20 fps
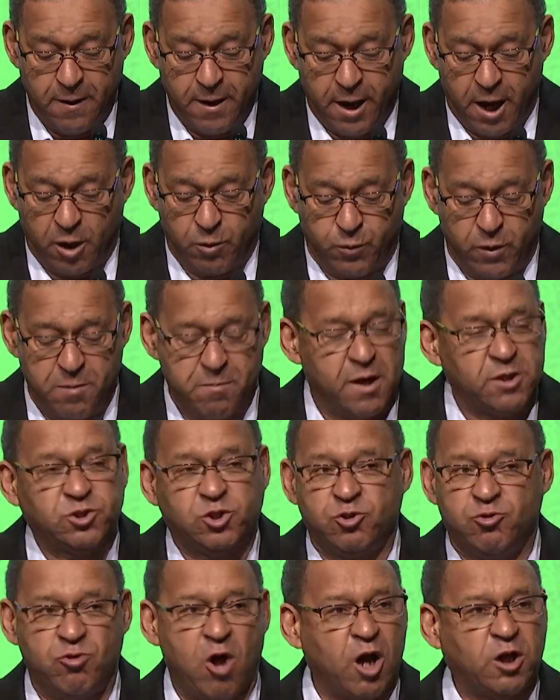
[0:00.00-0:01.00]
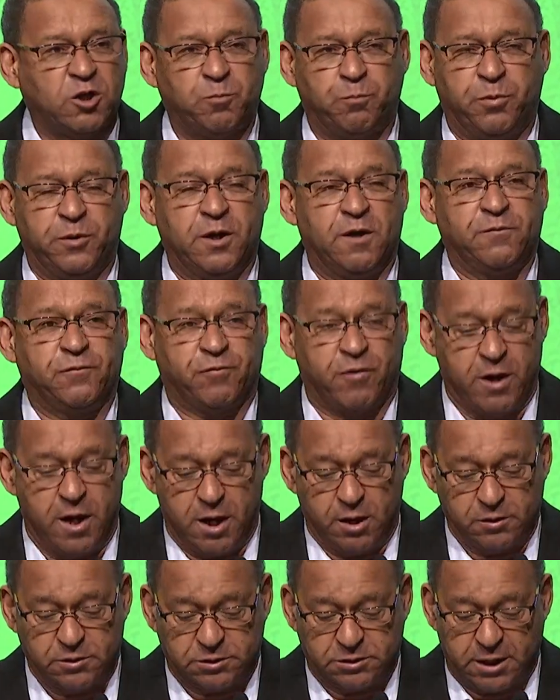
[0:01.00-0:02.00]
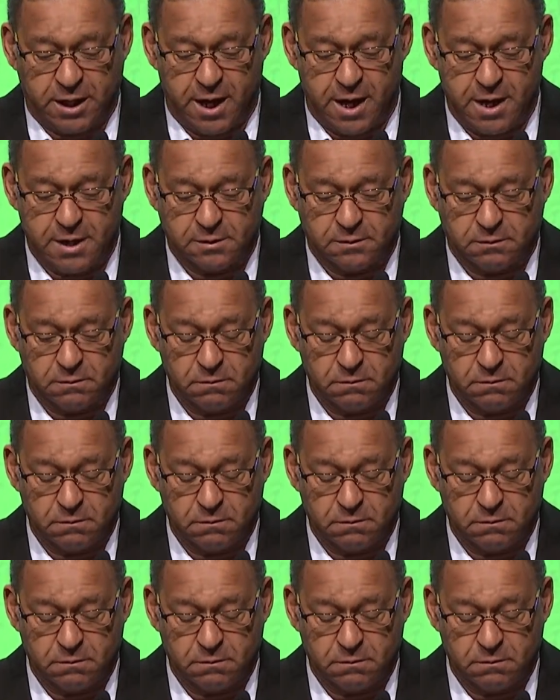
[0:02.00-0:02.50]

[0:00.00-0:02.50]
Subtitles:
And we must not be afraid to say it.